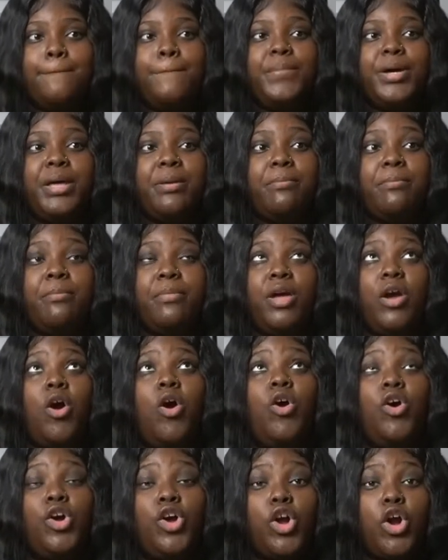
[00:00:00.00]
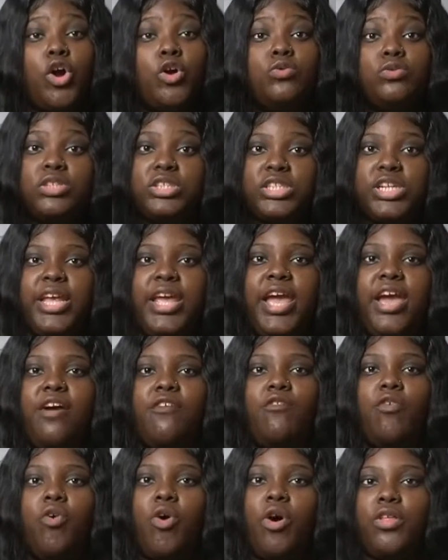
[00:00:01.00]
but on Coach they
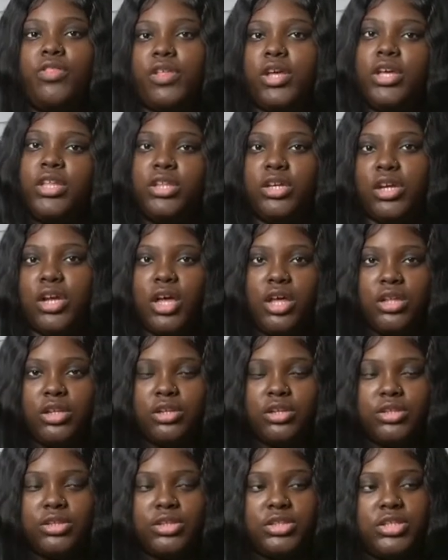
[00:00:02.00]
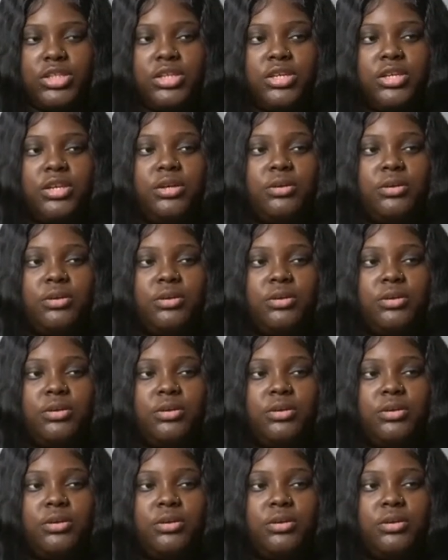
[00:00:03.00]
have all the other colors